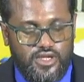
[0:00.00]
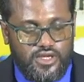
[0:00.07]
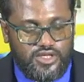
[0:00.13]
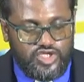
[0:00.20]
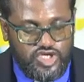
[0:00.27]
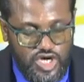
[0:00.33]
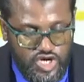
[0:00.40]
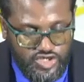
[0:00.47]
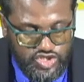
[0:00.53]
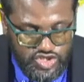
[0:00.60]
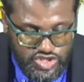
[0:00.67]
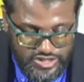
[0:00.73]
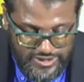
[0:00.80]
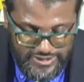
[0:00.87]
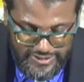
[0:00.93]

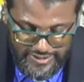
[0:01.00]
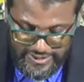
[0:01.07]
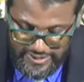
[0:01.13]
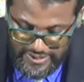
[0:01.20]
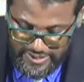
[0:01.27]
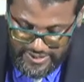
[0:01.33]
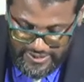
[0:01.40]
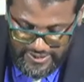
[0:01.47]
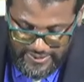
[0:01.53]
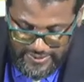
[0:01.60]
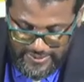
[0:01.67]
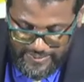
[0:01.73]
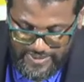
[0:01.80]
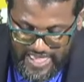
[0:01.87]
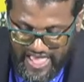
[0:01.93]
Church,
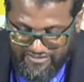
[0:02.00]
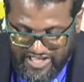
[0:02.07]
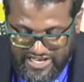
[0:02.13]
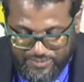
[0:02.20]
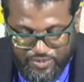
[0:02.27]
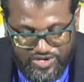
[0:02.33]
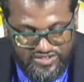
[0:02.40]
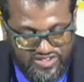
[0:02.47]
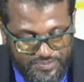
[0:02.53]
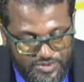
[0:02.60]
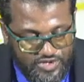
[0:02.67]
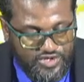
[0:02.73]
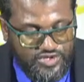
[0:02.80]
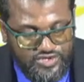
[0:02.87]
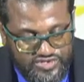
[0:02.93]
the heavenly
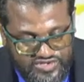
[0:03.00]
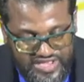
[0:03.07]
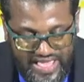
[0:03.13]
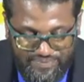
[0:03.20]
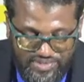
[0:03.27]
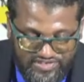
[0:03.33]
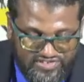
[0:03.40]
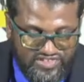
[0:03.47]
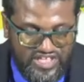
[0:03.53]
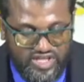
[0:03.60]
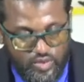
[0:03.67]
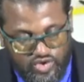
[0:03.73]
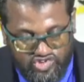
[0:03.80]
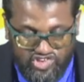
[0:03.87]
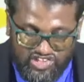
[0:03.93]
principles that
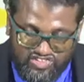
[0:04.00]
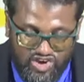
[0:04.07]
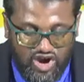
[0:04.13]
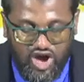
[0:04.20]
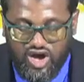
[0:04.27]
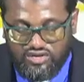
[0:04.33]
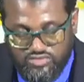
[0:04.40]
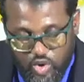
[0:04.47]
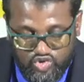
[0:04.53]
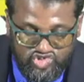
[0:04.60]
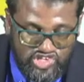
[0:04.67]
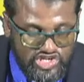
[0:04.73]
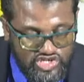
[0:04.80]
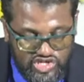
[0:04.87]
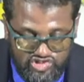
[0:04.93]
distinguish us are
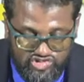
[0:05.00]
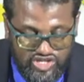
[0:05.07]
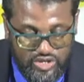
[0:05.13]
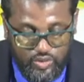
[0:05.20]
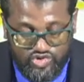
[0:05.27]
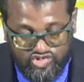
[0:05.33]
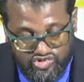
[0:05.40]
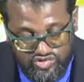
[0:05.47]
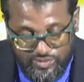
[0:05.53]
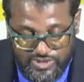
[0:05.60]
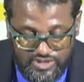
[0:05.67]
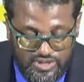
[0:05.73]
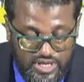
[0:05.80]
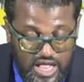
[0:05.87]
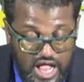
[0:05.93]
almost indistinguishable.
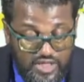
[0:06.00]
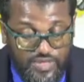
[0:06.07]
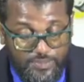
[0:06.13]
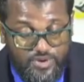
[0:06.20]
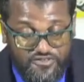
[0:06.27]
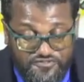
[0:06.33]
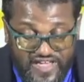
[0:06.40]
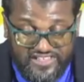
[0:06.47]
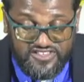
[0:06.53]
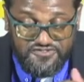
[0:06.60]
The professed